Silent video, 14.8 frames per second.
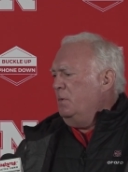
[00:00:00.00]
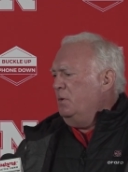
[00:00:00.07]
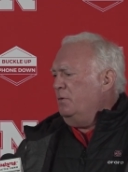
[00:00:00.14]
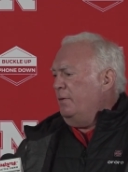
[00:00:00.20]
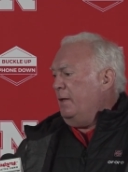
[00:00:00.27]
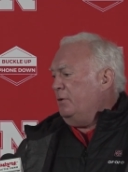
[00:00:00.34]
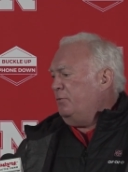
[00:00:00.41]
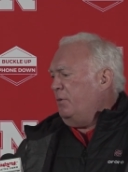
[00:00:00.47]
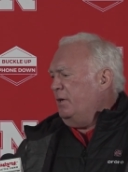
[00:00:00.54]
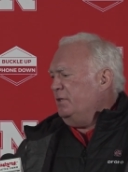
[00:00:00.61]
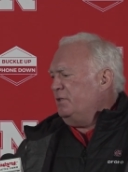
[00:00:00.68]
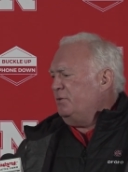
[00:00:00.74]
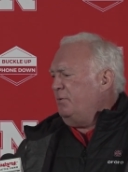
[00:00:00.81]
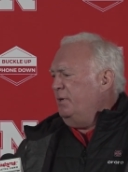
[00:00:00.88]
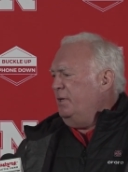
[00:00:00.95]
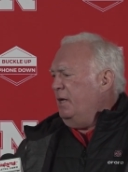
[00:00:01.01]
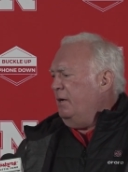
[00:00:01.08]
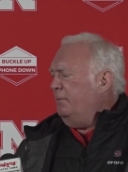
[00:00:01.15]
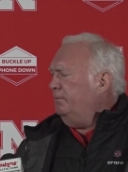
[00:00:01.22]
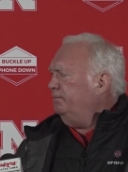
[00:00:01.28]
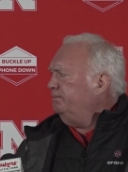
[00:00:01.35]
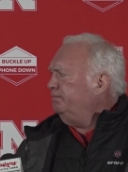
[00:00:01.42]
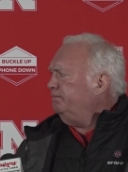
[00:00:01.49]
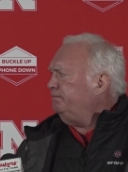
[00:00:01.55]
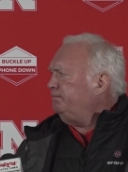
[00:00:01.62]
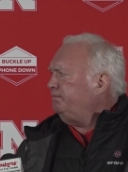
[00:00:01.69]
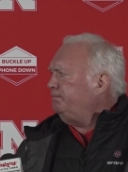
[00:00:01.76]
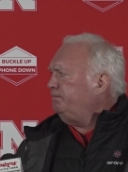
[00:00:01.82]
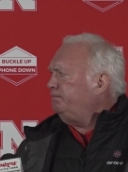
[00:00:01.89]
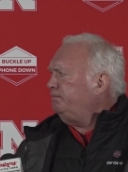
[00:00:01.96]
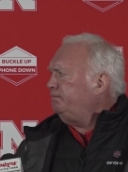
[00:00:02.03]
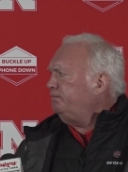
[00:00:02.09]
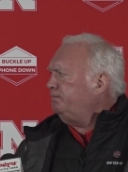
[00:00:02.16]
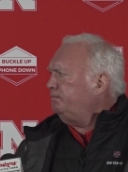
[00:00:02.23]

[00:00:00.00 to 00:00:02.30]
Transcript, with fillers: so that's why he's three down. One or two more.